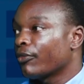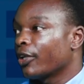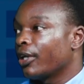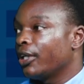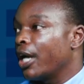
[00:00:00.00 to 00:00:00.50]

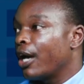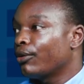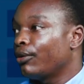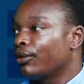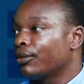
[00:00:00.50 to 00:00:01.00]
The
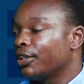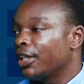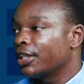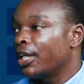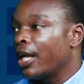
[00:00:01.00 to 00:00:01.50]
alcohol
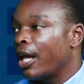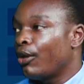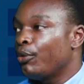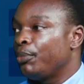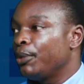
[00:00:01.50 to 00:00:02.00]
doesn't
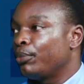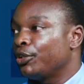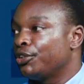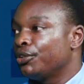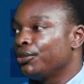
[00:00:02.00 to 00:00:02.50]
allow people
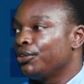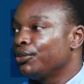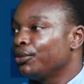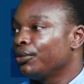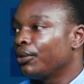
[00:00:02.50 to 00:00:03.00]
to
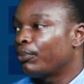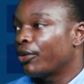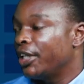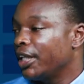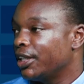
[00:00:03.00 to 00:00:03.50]
do
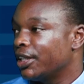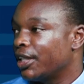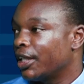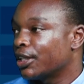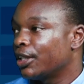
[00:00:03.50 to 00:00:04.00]
protected
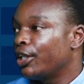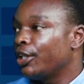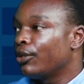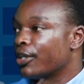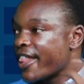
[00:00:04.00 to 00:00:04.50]
sex. They
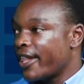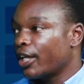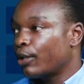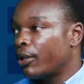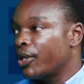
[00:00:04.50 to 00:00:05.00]
don't
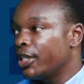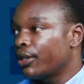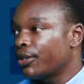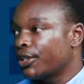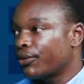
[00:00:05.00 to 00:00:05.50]
think about the
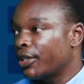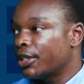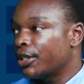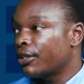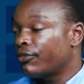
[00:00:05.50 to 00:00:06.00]

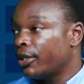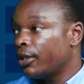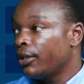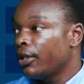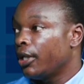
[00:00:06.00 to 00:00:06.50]
consequences of
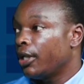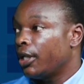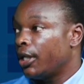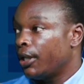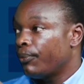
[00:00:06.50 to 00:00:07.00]

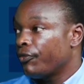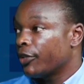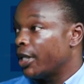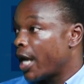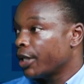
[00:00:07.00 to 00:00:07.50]

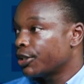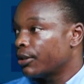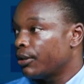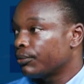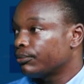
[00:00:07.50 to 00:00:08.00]
the
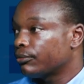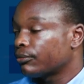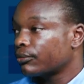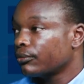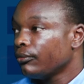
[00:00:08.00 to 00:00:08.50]
action.
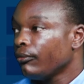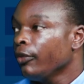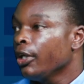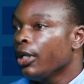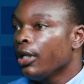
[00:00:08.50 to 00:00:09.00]

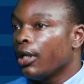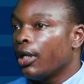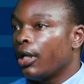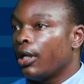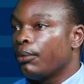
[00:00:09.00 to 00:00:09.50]

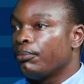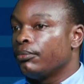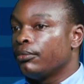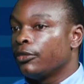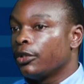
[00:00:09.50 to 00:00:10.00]

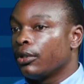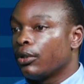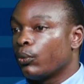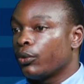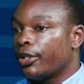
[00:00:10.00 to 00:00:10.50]

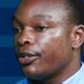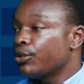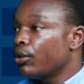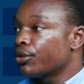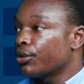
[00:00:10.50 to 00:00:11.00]
There is
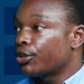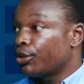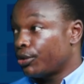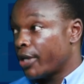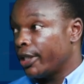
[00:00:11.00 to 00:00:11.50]
also
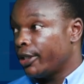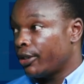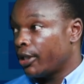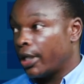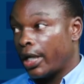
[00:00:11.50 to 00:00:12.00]
social
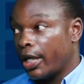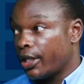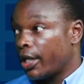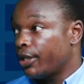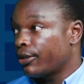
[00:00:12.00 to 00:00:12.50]

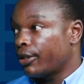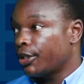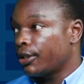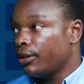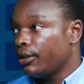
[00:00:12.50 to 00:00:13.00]

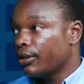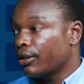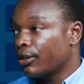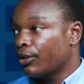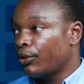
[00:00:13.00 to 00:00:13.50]
isolation.
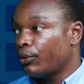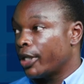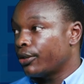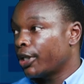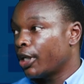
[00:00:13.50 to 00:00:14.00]
We are
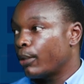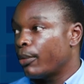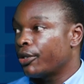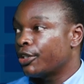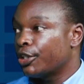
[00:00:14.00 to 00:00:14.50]
talking
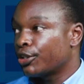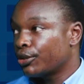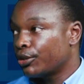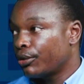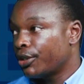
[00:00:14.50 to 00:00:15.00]
about the
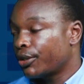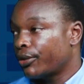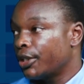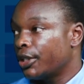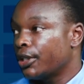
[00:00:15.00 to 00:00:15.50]
social
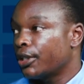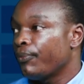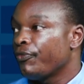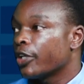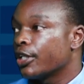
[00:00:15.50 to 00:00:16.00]
consequences.
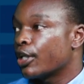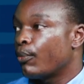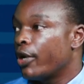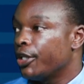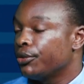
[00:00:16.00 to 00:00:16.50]

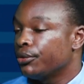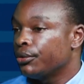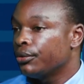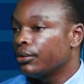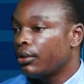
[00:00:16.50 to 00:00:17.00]
Someone
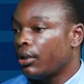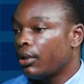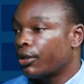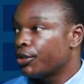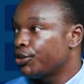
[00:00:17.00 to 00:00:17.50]
who
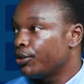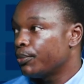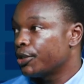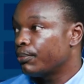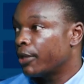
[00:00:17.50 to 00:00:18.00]

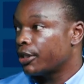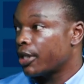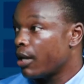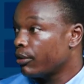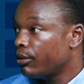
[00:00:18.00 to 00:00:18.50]
consumes much
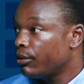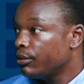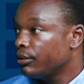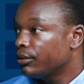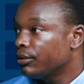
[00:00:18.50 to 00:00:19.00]

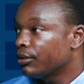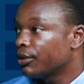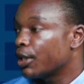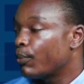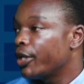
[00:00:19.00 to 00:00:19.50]
alcohol,
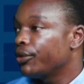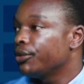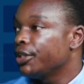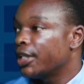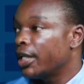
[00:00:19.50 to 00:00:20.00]
someone who
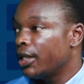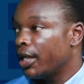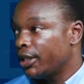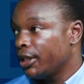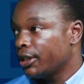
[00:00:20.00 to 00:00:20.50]
is
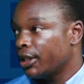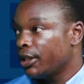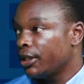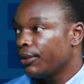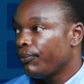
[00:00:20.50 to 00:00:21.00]

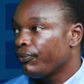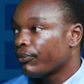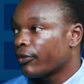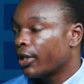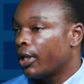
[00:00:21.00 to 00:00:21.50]
addicted,
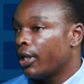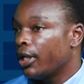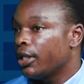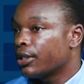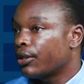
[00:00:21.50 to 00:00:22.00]

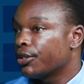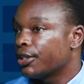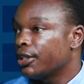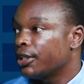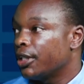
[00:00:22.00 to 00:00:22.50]
is
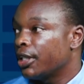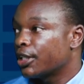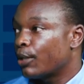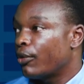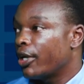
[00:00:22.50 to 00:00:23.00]
considered as
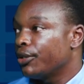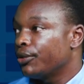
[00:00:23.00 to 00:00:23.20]
someone who